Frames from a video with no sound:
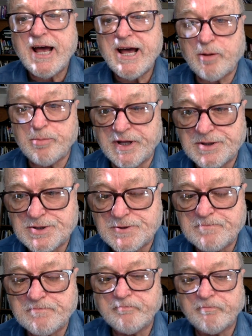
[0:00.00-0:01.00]

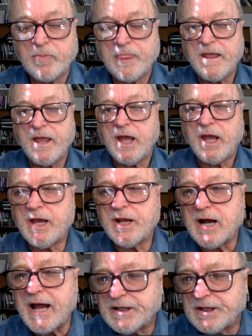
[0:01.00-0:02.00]
habits.
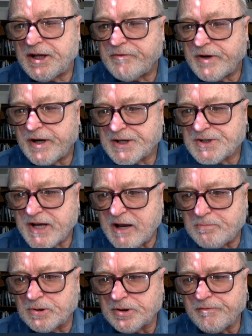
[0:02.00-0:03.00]
And I can give an
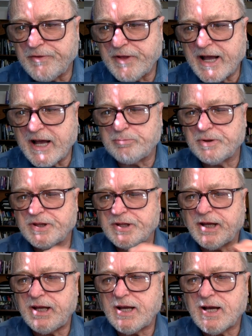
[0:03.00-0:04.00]
example of that. But
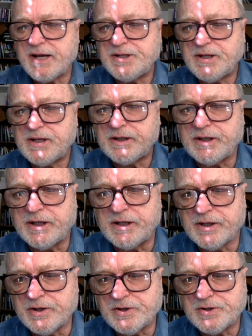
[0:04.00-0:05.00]
the key idea
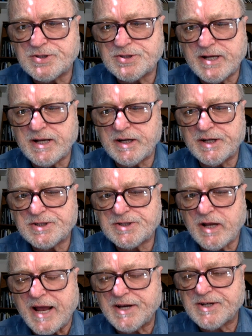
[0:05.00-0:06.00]
is that
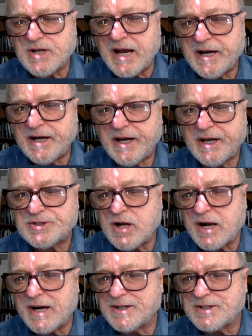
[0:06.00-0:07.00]
it's, anxiety is
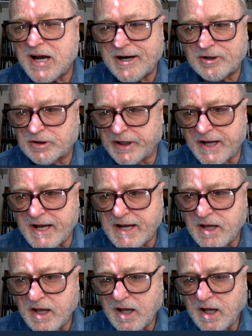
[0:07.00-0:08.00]
not entirely
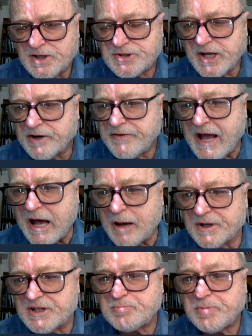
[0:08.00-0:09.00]
a set of
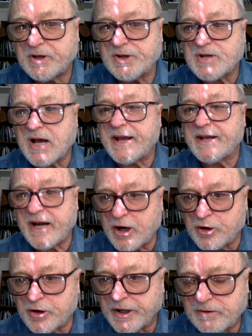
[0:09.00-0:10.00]
habits, because I
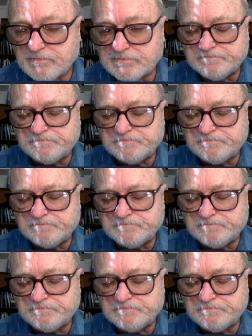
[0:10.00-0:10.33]
inherited,